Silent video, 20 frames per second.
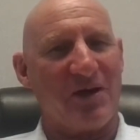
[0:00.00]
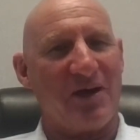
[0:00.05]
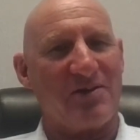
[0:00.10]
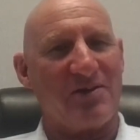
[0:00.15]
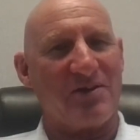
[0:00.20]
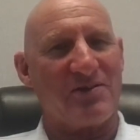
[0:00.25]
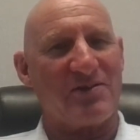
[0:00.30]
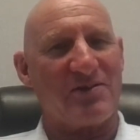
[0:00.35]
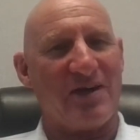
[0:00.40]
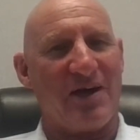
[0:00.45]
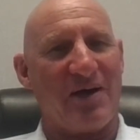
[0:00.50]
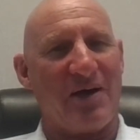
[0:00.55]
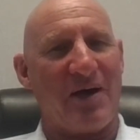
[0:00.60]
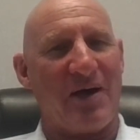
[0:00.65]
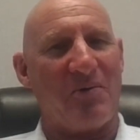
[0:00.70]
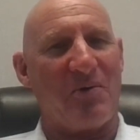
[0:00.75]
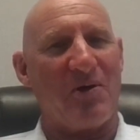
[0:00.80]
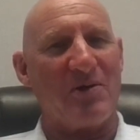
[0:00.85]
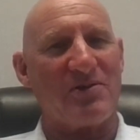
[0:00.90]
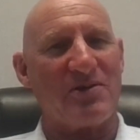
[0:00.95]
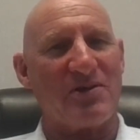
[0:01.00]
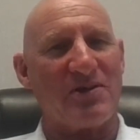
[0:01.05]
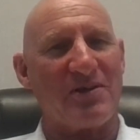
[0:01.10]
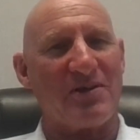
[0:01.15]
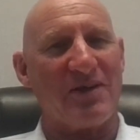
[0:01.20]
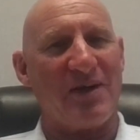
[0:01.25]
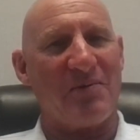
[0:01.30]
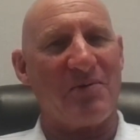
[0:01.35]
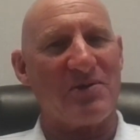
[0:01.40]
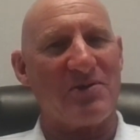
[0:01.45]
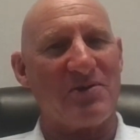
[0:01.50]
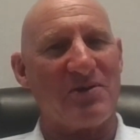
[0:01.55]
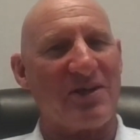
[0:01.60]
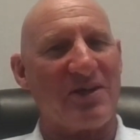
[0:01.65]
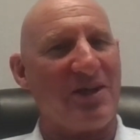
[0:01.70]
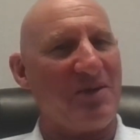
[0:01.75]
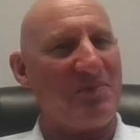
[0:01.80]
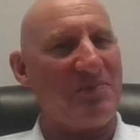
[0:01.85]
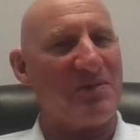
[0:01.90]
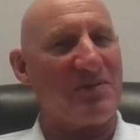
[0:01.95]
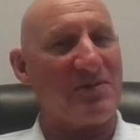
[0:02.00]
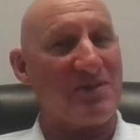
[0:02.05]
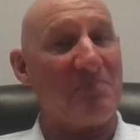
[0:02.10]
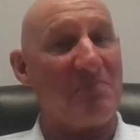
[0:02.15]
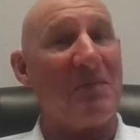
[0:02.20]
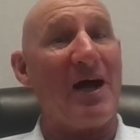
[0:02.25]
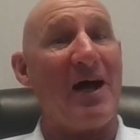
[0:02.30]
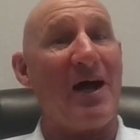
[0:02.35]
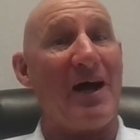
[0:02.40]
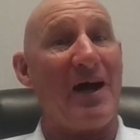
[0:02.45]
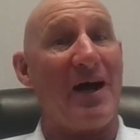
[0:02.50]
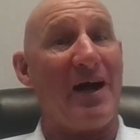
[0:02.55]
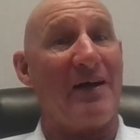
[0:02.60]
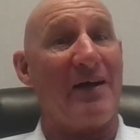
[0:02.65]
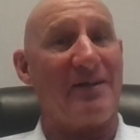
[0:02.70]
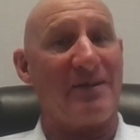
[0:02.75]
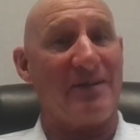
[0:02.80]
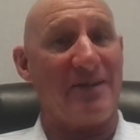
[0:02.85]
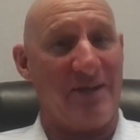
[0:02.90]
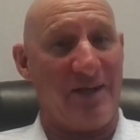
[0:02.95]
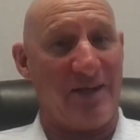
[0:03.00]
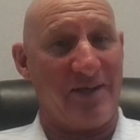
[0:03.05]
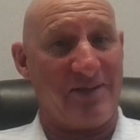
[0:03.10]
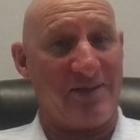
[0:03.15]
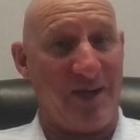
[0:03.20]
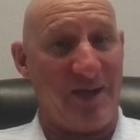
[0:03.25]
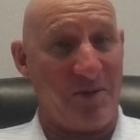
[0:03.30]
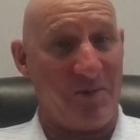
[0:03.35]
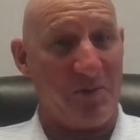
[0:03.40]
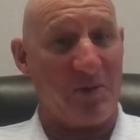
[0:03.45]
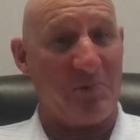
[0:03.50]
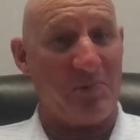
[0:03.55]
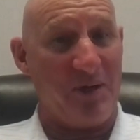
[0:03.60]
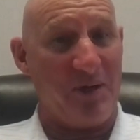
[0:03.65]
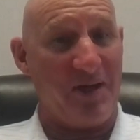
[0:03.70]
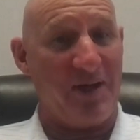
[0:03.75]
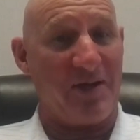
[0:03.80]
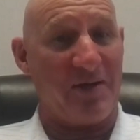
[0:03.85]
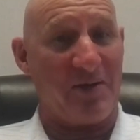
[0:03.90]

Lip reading: I want you to keep this in mind the next time we play,